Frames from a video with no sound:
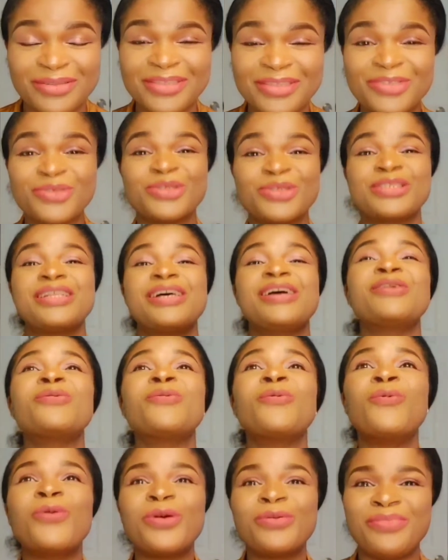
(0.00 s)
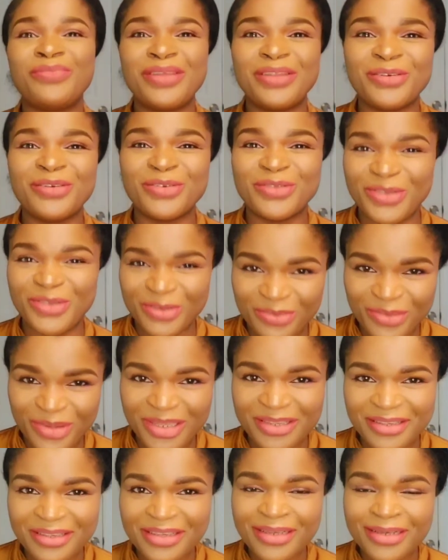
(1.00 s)
It was like 1 million to
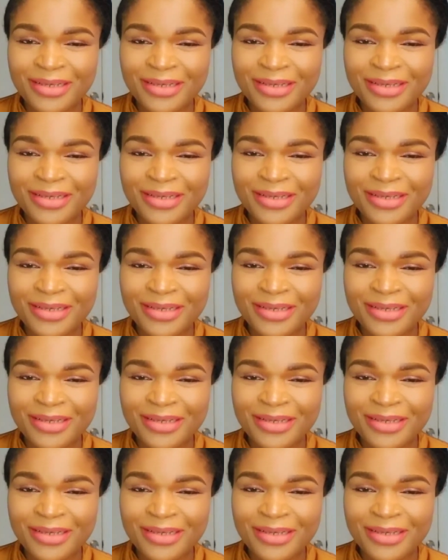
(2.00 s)
me.